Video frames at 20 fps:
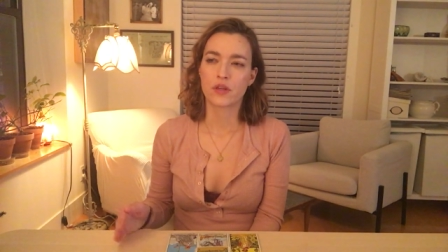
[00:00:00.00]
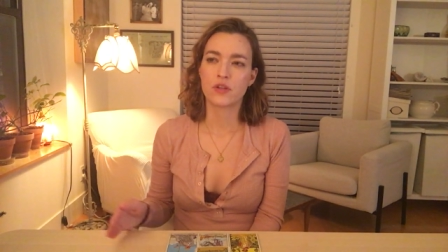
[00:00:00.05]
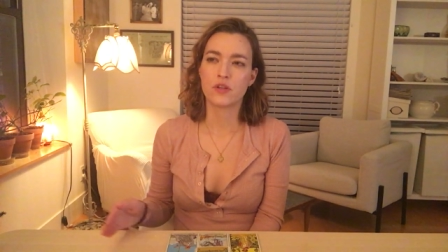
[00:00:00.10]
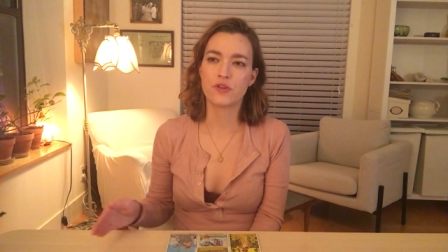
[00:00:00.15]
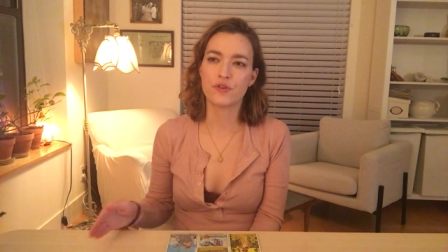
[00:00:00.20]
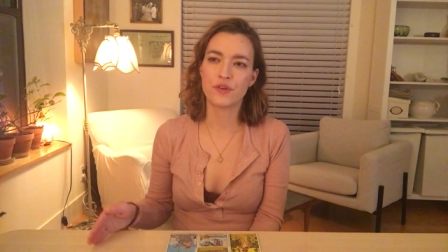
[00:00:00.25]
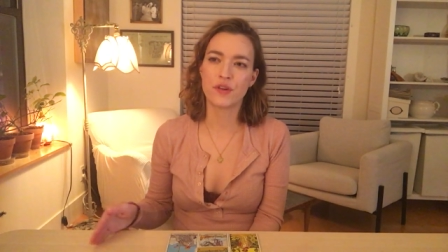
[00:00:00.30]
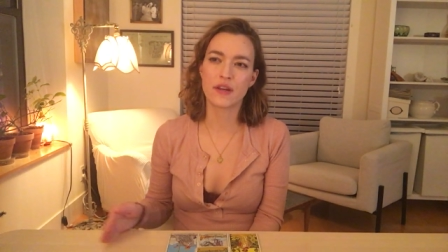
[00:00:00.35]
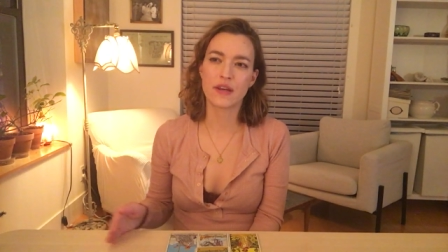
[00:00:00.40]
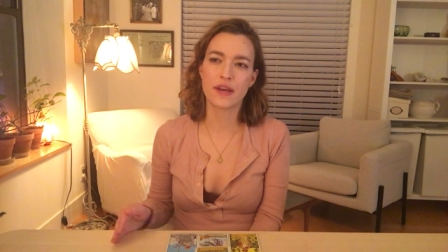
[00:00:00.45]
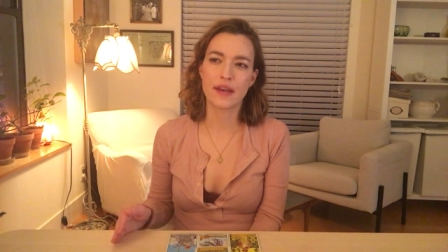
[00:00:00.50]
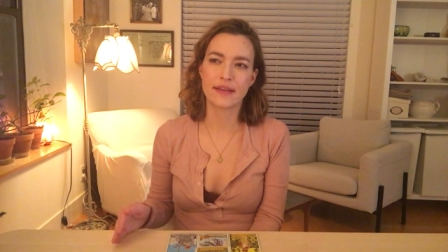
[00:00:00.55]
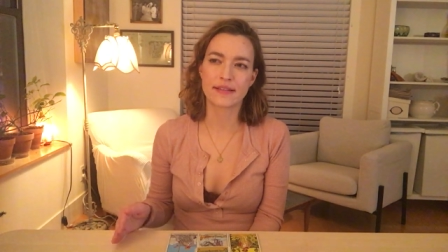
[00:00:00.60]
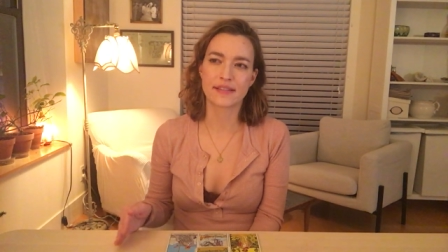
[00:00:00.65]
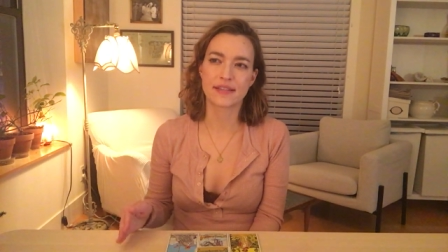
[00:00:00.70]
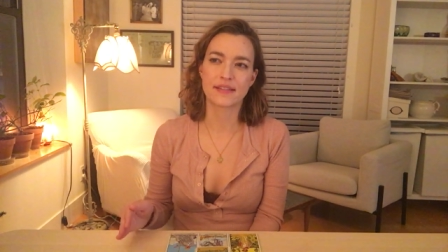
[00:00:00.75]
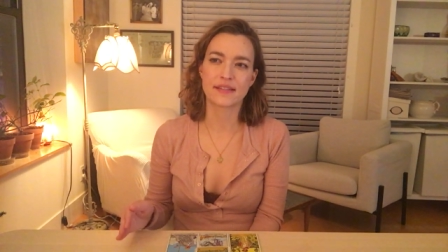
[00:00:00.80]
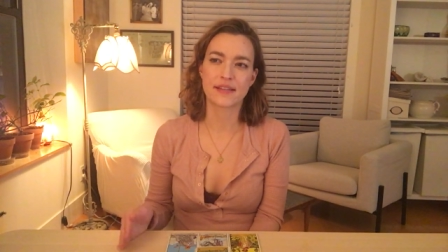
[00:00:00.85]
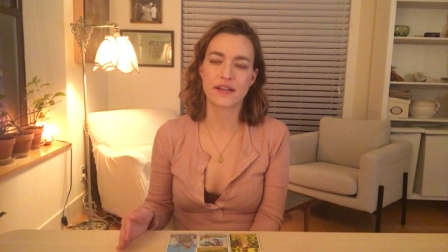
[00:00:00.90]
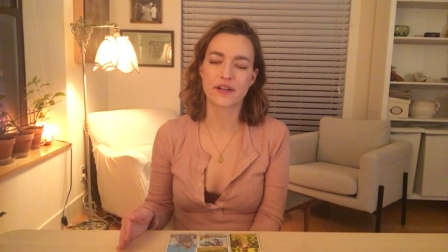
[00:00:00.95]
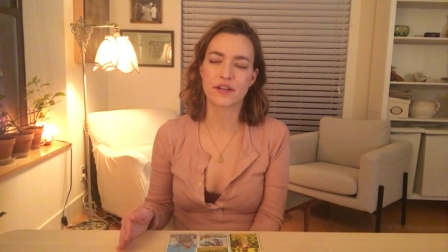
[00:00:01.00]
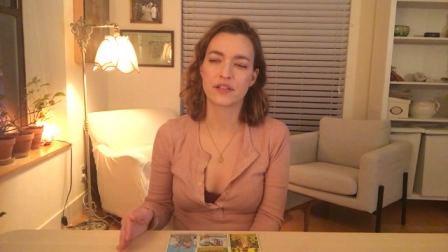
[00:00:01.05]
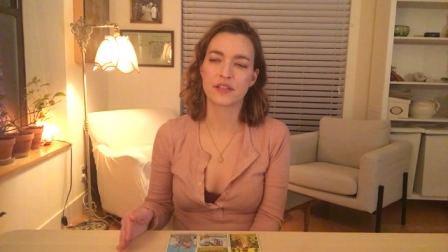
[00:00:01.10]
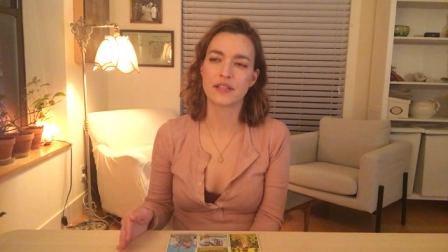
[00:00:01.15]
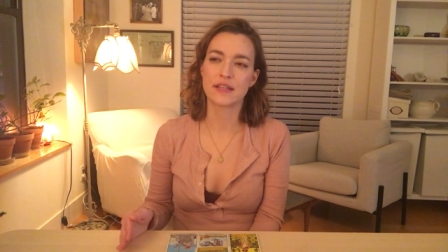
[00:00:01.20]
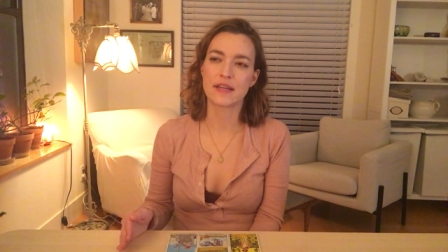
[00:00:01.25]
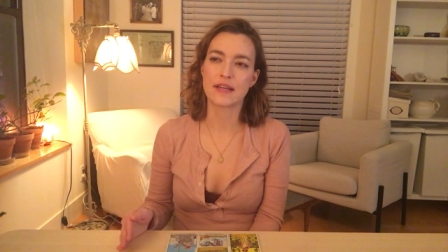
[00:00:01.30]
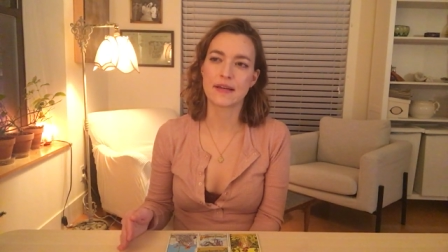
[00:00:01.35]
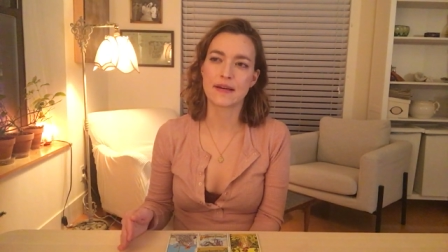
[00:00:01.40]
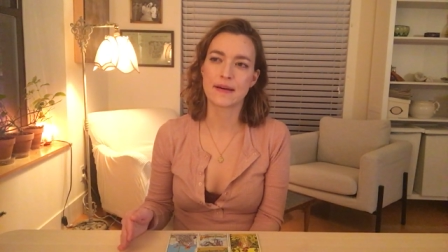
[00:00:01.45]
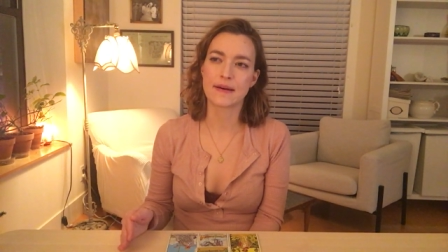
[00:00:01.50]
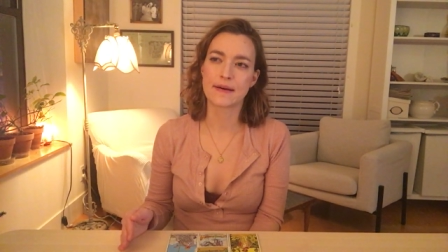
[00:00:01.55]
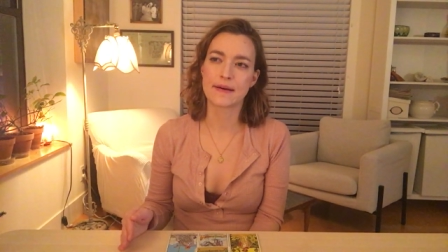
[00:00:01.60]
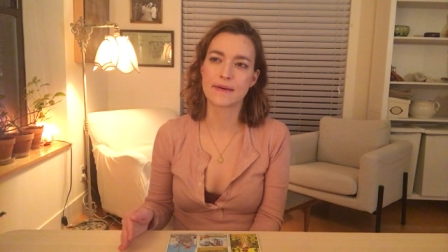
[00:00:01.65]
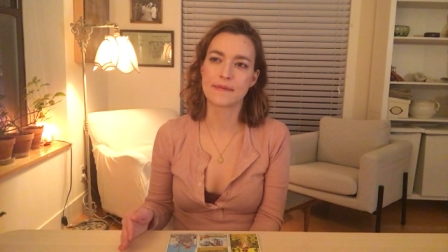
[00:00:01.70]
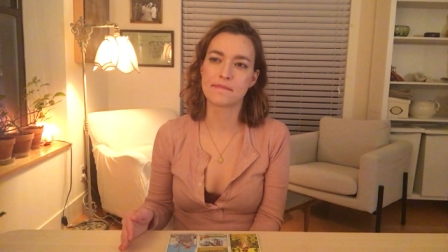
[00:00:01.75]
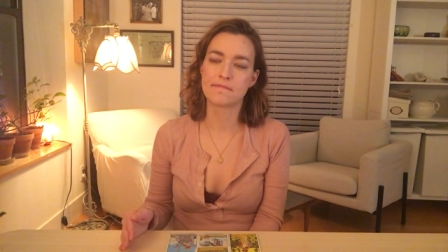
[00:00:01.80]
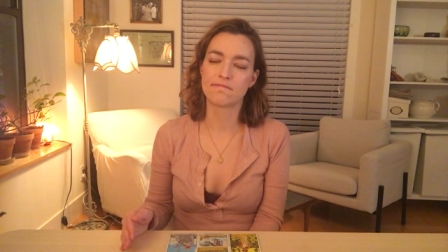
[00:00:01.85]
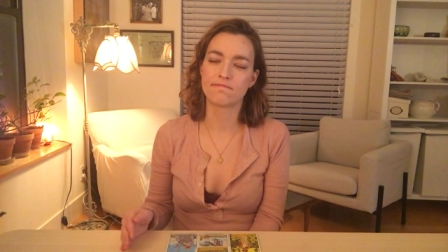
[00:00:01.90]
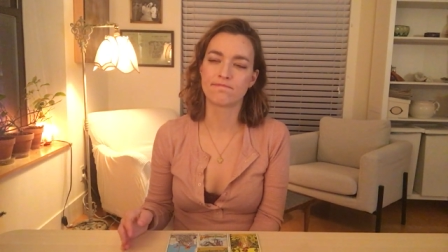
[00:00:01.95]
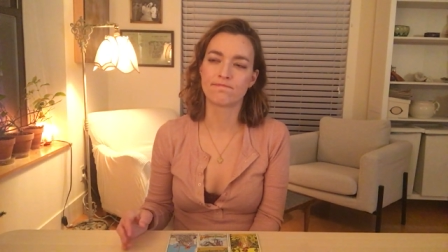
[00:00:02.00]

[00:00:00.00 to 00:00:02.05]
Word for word: you didn't necessarily um,